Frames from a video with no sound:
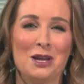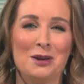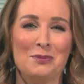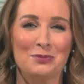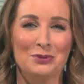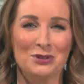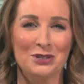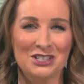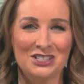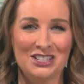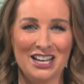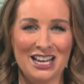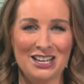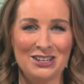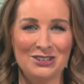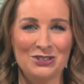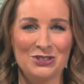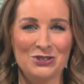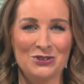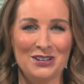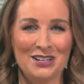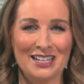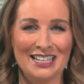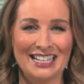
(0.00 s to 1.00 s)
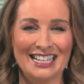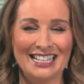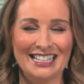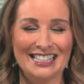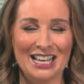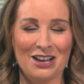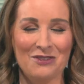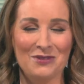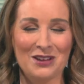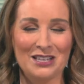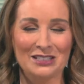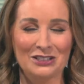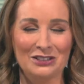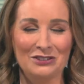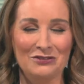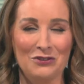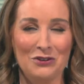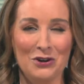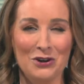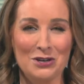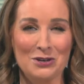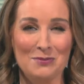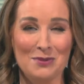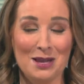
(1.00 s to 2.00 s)
We appreciate you joining us, and we look
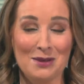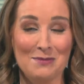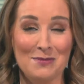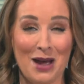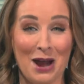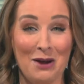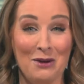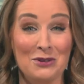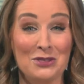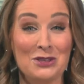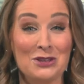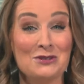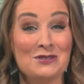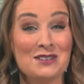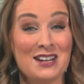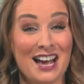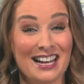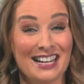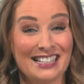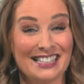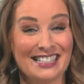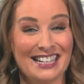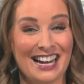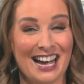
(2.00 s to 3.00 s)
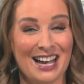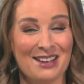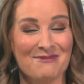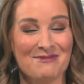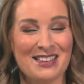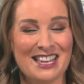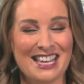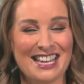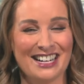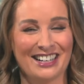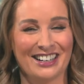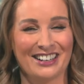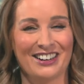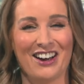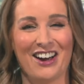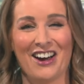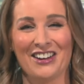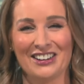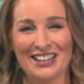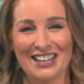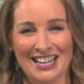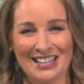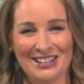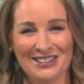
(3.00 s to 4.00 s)
forward to being back with you next time here
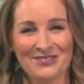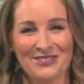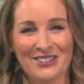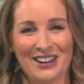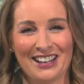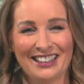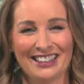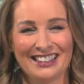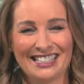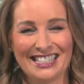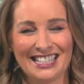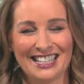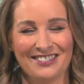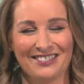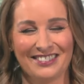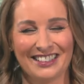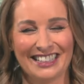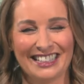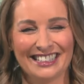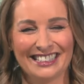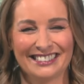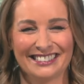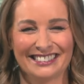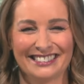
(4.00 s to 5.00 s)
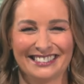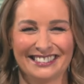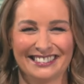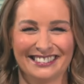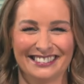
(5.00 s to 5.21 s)
on Hidden Wealth TV.